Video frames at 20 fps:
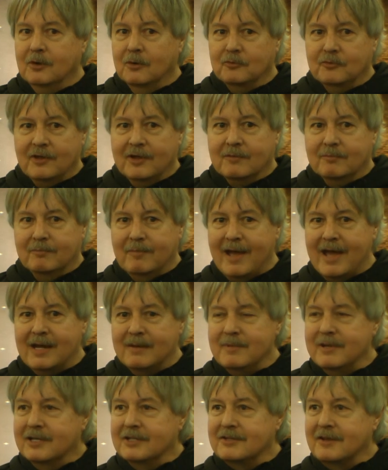Don't think bad
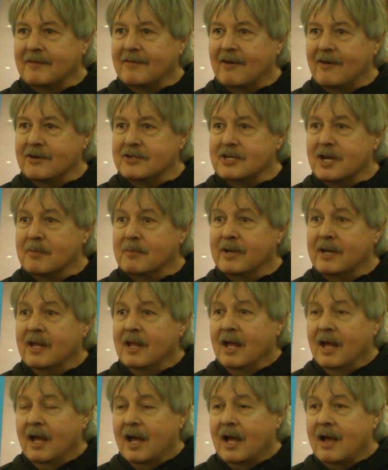of me because I never had a job, but
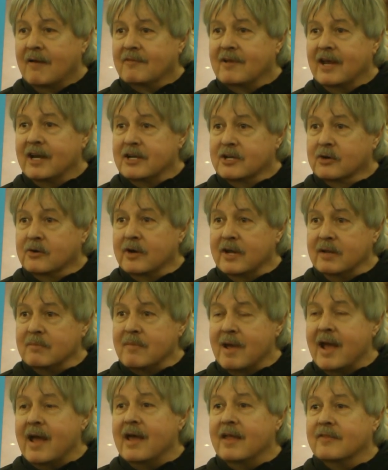I've got a degree in
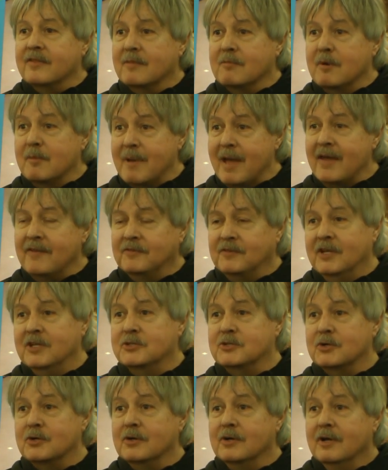math. I'm a math
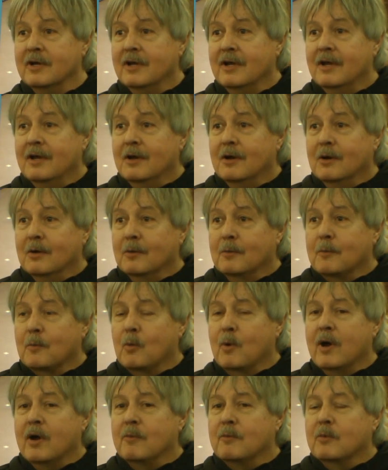teacher."
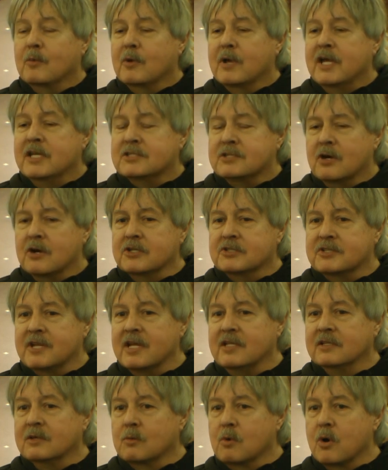Well, he started
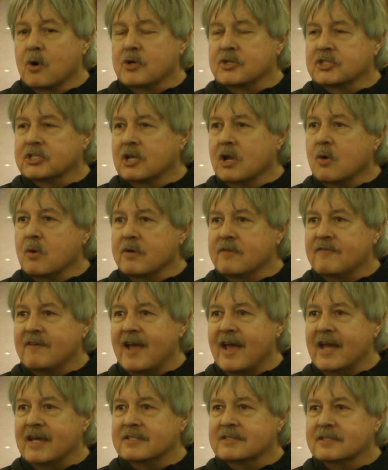saying the word slow and
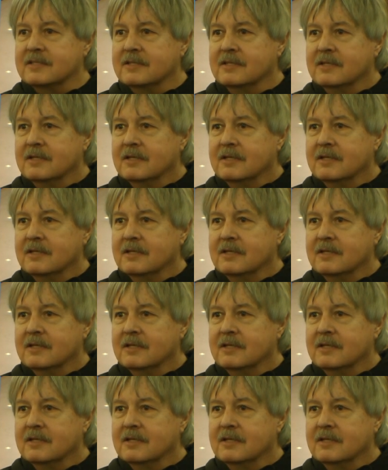fast.